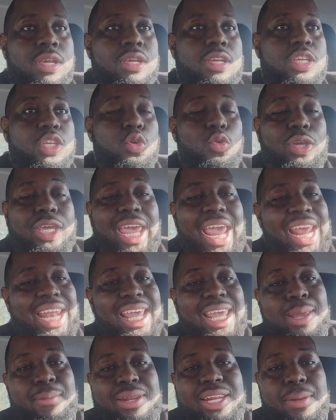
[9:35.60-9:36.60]
you can't
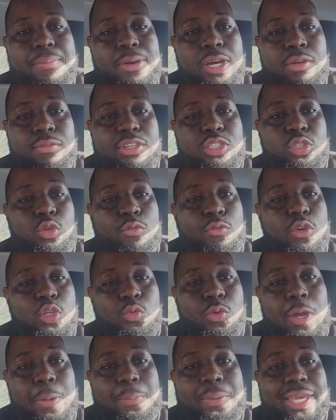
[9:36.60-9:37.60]
let him leave the building for 2
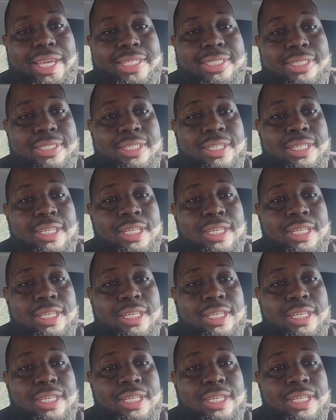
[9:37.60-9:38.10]
first-round picks.